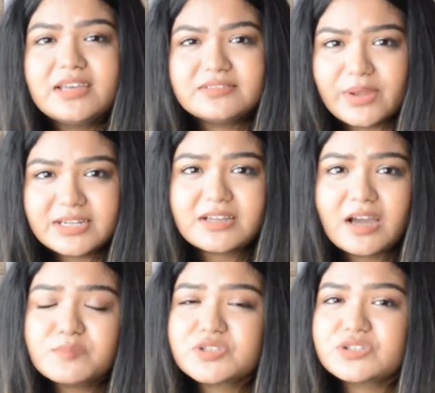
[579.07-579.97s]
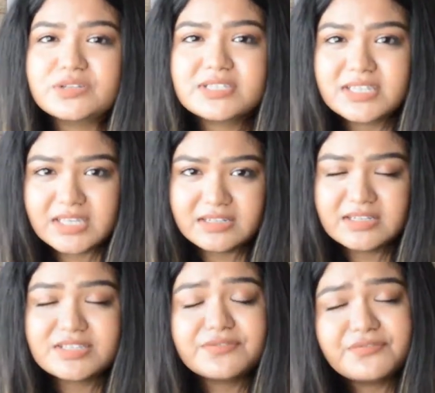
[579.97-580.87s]
when it comes to your skin
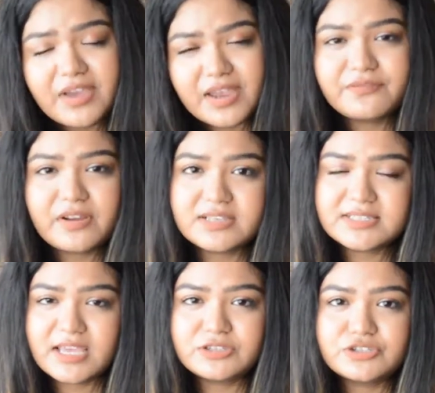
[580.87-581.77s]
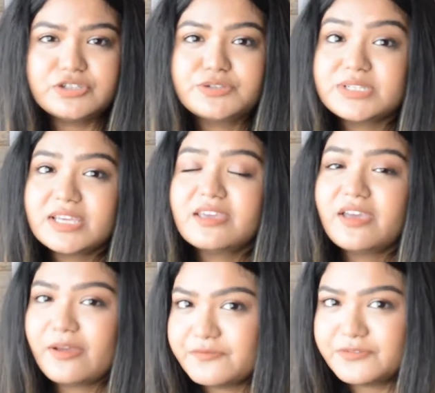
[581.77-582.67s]
it's very very essential to take
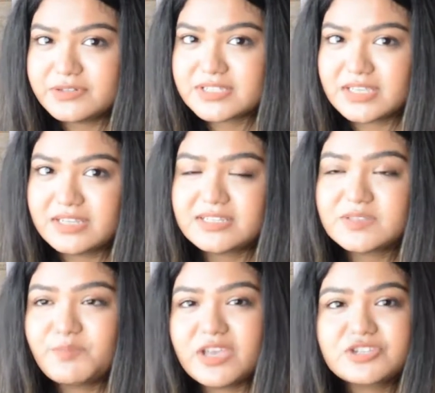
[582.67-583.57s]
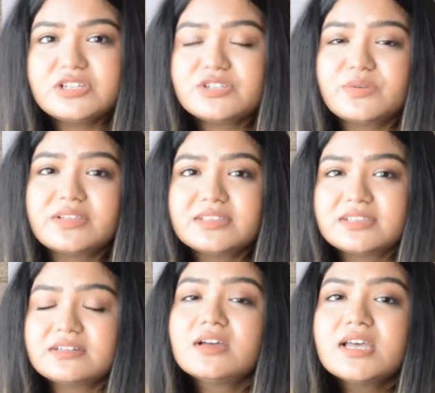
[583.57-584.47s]
care of your skin especially during
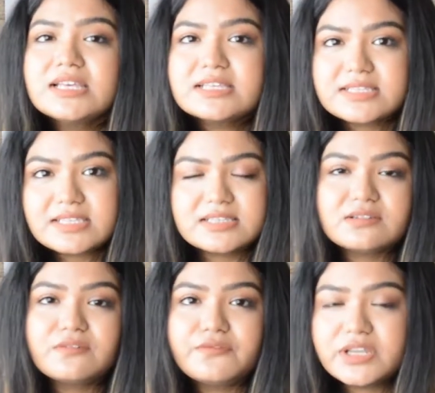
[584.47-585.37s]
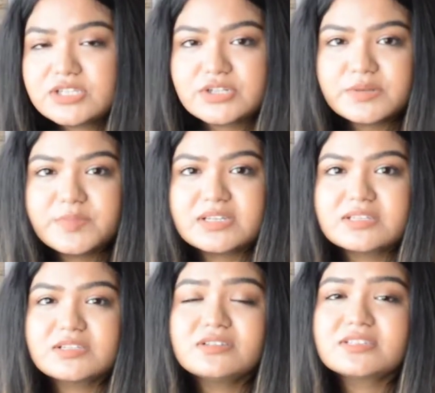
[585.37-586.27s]
the season of winter
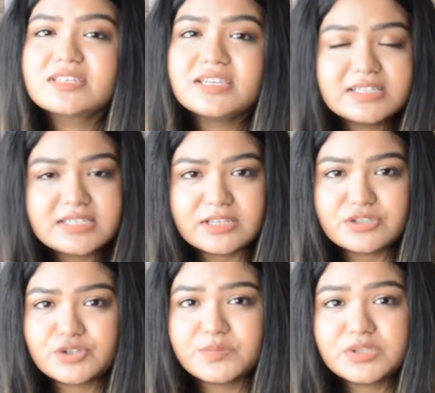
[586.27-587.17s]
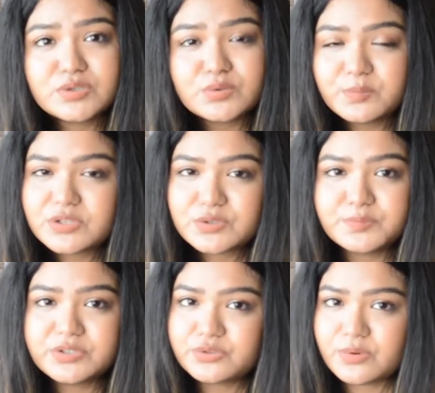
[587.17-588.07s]
because your skin tends to be super
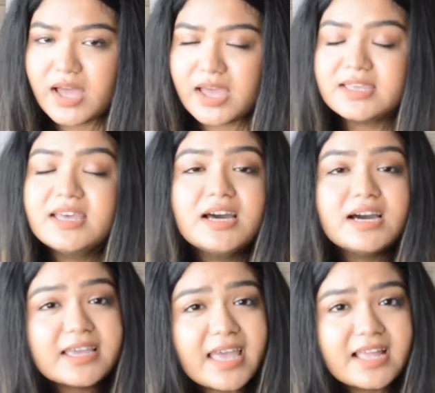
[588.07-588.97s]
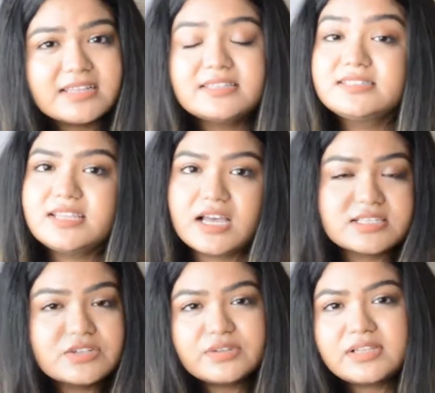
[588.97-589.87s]
super dry again it
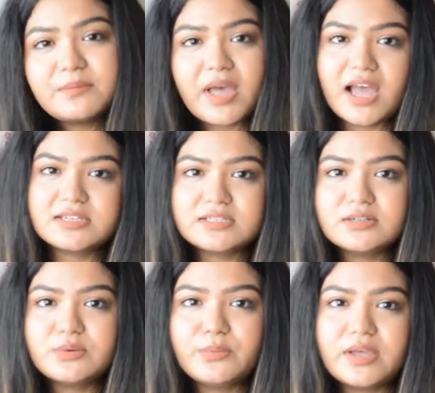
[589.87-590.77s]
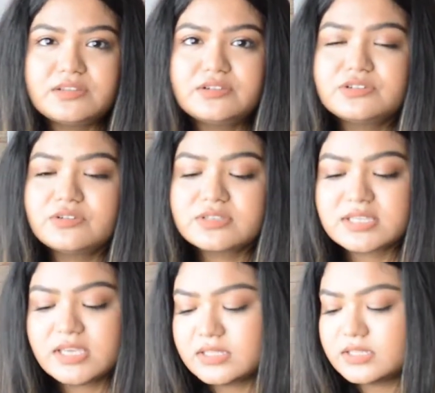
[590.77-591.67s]
doesn't really matter whether your
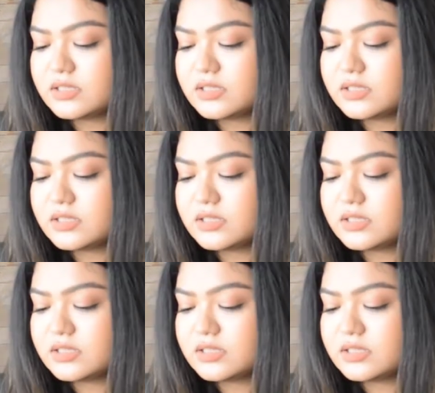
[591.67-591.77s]
skin